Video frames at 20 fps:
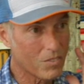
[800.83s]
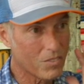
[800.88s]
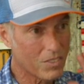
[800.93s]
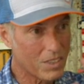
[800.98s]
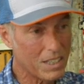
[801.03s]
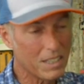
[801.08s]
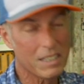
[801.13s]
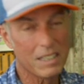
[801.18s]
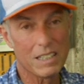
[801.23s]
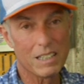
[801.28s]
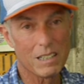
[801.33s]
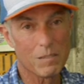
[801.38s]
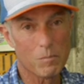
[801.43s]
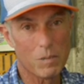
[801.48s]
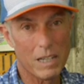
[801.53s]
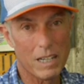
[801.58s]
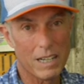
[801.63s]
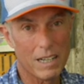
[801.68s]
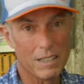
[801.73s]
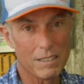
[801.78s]
thinking
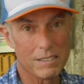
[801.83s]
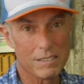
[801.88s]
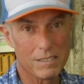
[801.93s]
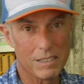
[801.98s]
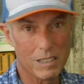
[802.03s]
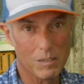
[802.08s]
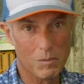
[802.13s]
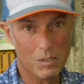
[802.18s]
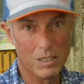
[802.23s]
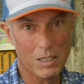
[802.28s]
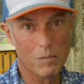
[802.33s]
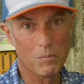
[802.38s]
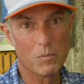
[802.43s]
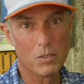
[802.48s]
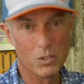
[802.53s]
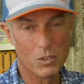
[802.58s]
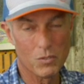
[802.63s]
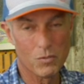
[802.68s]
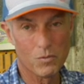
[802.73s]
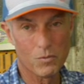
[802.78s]
about coming up
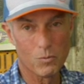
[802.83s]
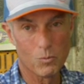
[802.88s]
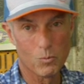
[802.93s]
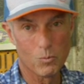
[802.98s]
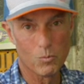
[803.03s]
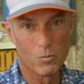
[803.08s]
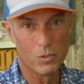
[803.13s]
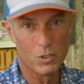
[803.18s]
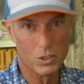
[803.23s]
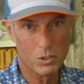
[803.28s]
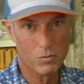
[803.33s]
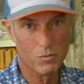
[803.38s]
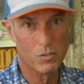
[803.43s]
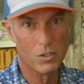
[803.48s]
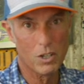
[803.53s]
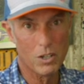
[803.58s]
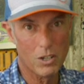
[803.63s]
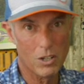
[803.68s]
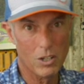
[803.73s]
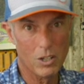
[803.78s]
this this
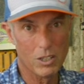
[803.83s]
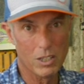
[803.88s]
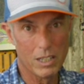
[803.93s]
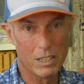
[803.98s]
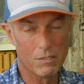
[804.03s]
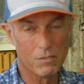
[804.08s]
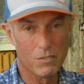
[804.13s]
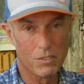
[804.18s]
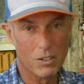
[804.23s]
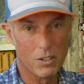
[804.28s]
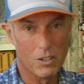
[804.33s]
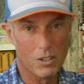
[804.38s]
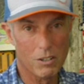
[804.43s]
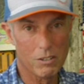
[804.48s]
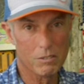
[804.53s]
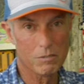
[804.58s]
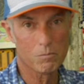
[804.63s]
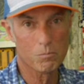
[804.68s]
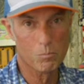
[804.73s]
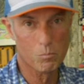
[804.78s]
fall, late
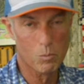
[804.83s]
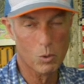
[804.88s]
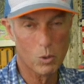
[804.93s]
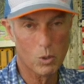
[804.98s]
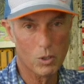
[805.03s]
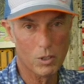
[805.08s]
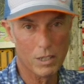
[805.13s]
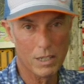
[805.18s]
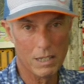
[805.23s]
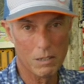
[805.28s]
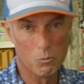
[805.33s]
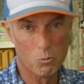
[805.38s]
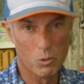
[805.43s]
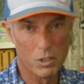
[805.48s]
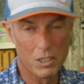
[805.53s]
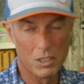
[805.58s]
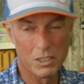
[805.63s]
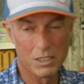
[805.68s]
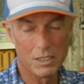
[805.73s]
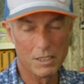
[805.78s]
fall and borderline
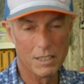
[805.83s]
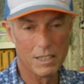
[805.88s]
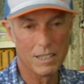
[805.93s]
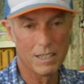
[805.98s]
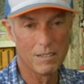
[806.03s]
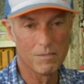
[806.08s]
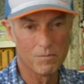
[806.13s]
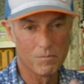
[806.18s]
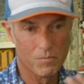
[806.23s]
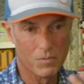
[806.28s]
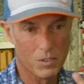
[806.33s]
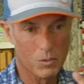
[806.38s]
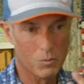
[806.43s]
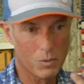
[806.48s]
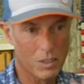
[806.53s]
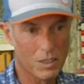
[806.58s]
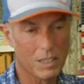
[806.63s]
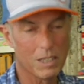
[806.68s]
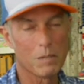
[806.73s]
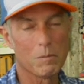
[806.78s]
winter time,
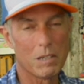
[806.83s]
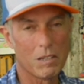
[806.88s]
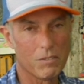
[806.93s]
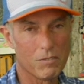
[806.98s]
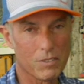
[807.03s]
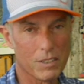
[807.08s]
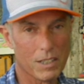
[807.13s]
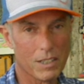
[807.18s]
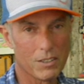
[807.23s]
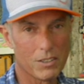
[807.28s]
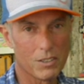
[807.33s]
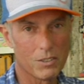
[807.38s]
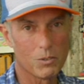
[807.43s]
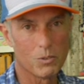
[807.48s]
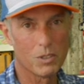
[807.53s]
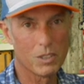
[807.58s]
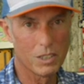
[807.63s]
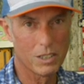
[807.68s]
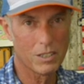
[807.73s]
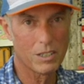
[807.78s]
we think about flounder.
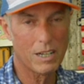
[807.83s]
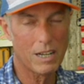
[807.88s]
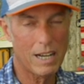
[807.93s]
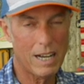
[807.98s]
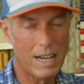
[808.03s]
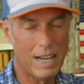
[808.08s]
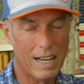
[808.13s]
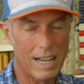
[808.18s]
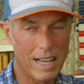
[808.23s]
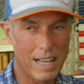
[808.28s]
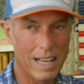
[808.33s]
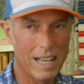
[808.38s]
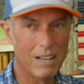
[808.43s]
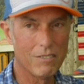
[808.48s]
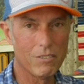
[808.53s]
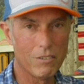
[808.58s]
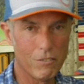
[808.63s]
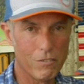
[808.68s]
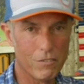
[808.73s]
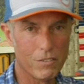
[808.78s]
Well, I
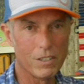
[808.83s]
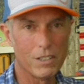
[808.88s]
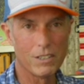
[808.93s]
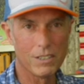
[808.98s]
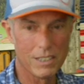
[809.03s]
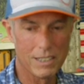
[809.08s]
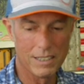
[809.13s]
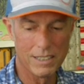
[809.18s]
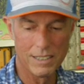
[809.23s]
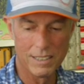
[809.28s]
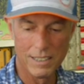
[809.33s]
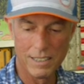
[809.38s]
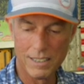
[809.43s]
have a feeling